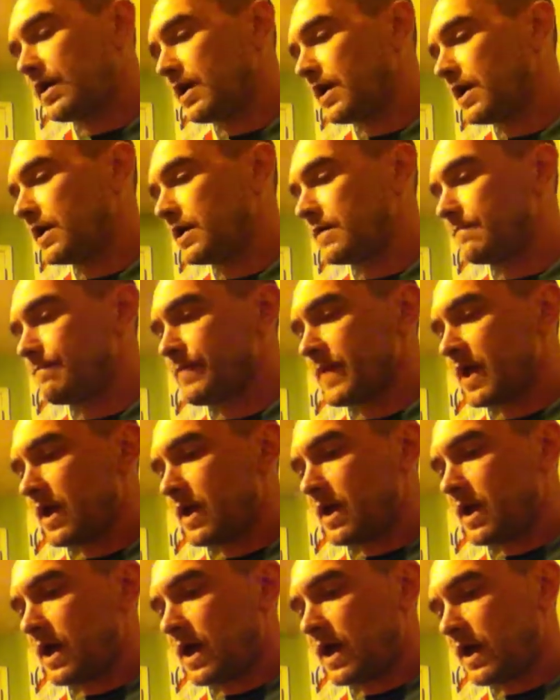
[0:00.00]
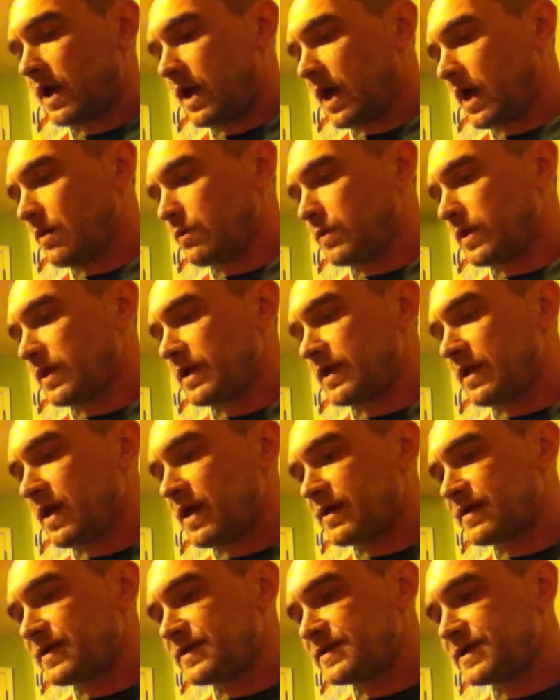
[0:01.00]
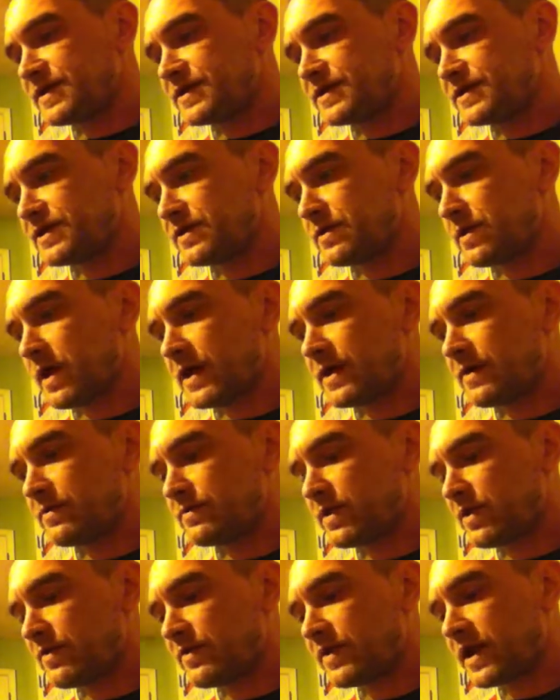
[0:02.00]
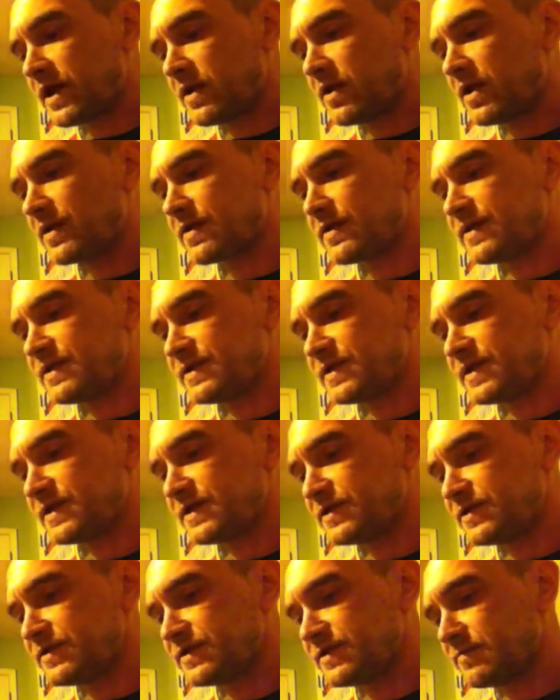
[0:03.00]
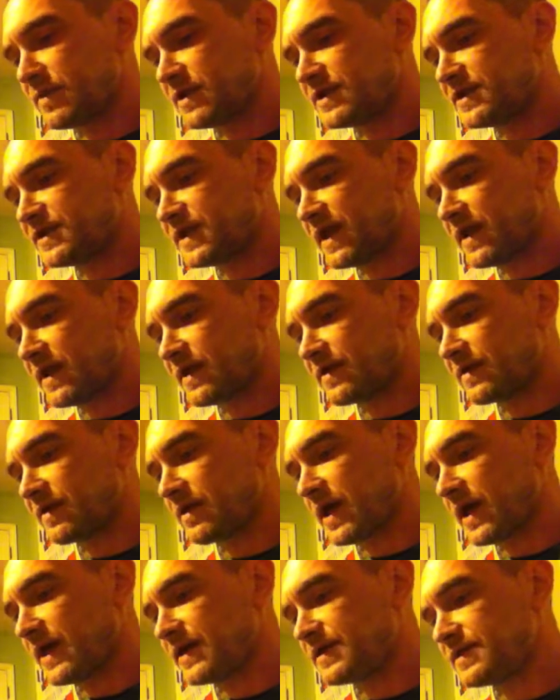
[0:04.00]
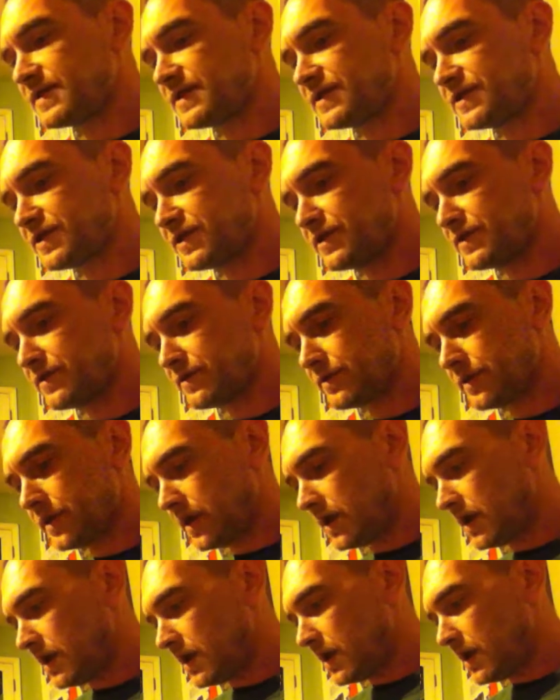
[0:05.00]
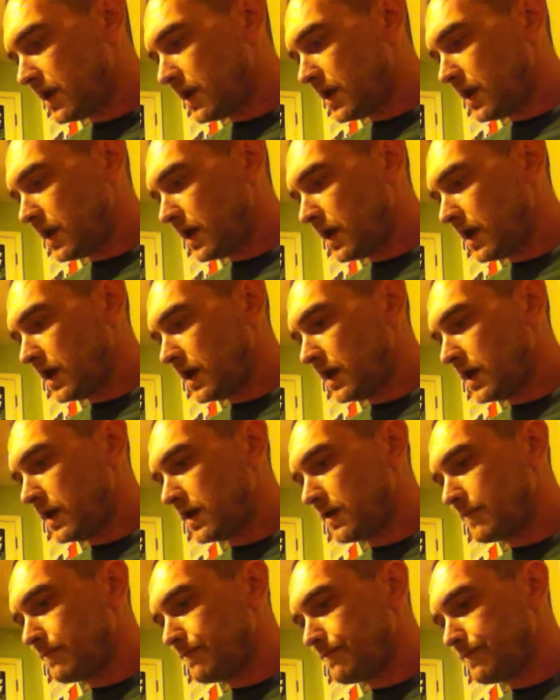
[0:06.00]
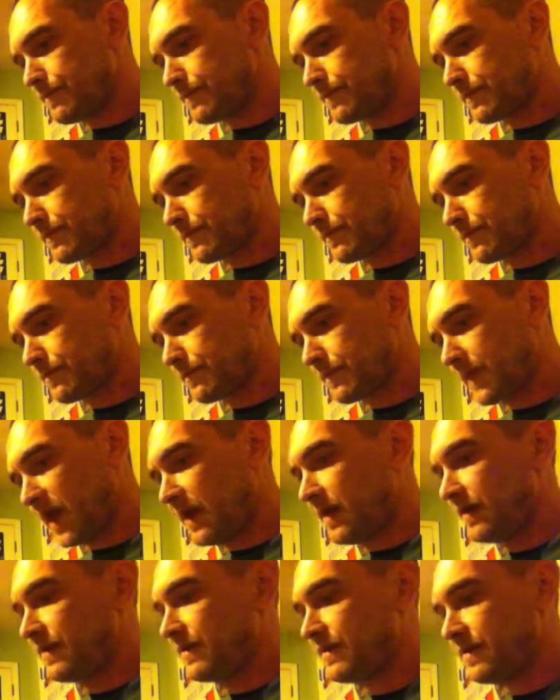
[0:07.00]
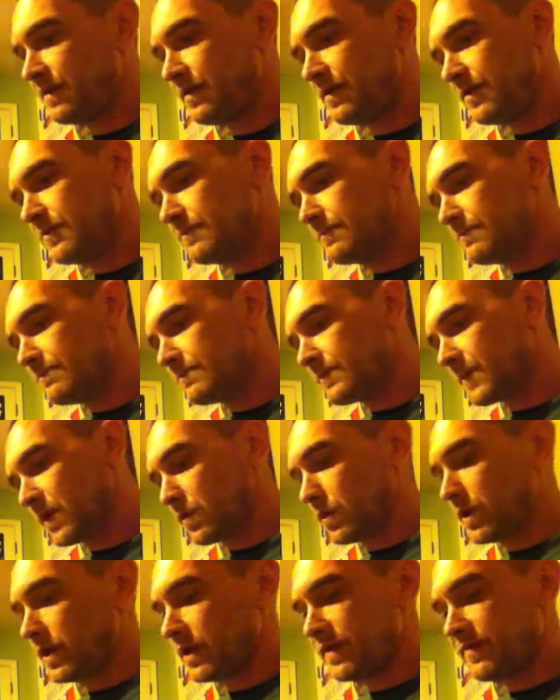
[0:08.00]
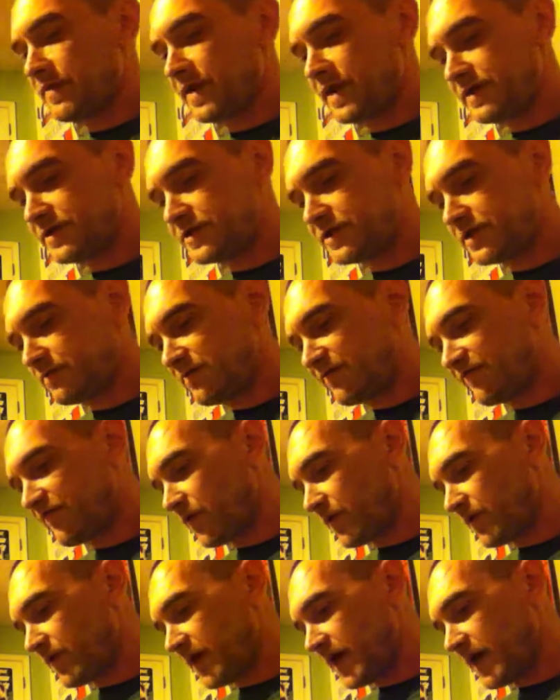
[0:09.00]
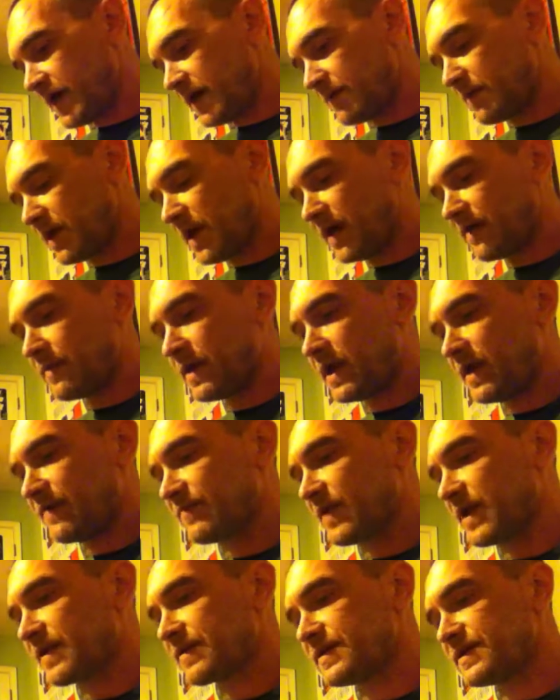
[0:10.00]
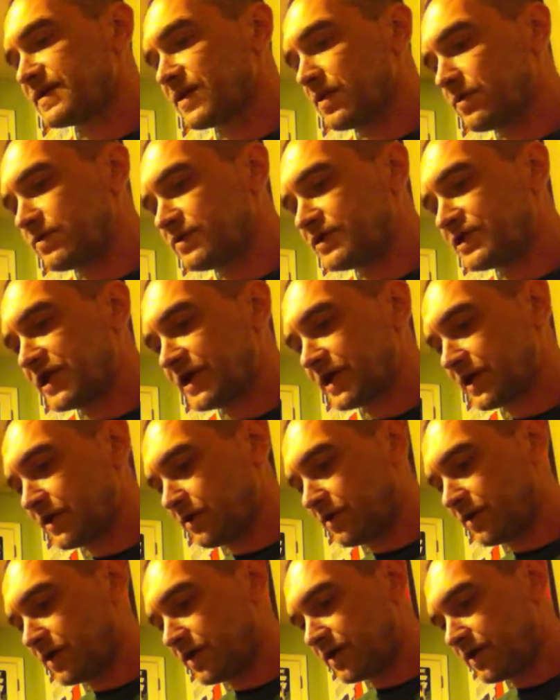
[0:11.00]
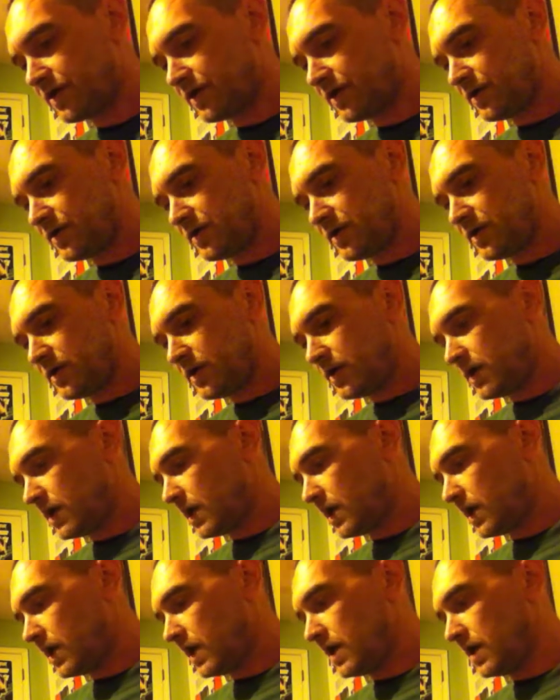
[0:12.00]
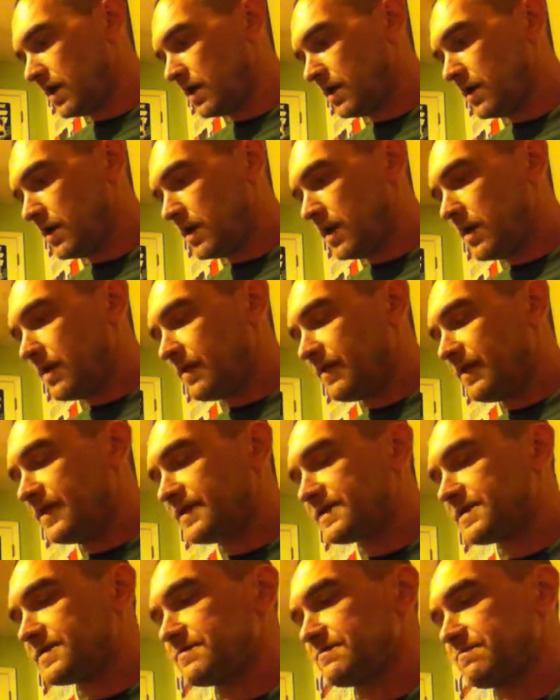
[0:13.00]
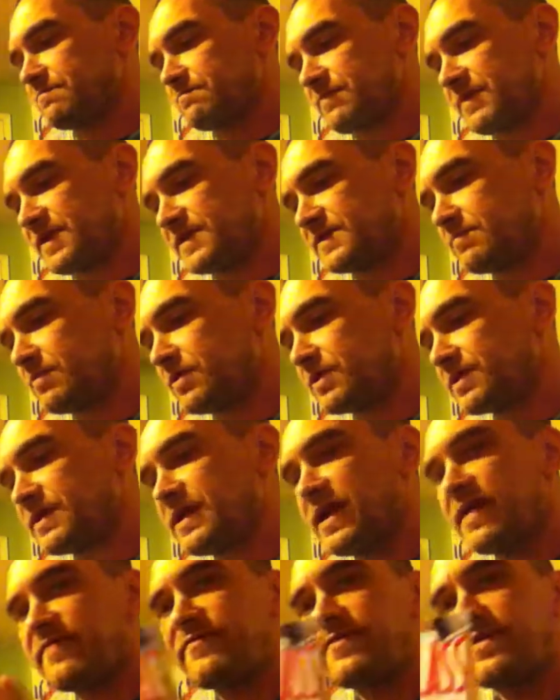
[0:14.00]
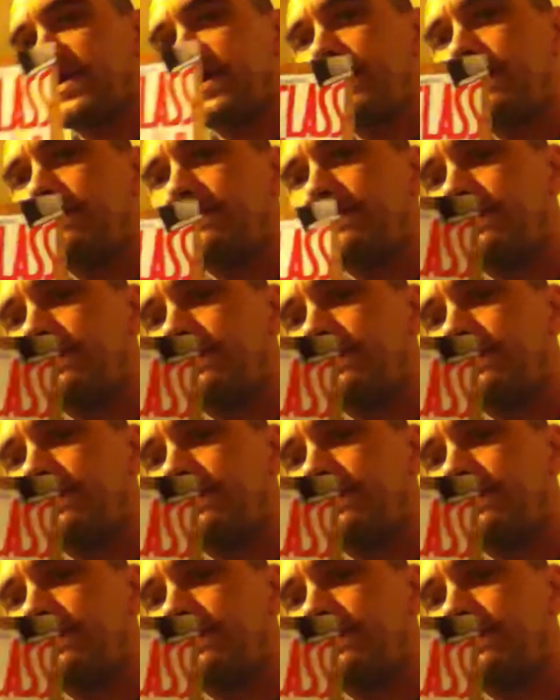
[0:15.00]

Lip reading: Uh, I really like this issue. I don't know that I like this issue as much as I like the last issue. Um, and really the issue before that. But I mean, I've liked this whole second arc. Uh, this book definitely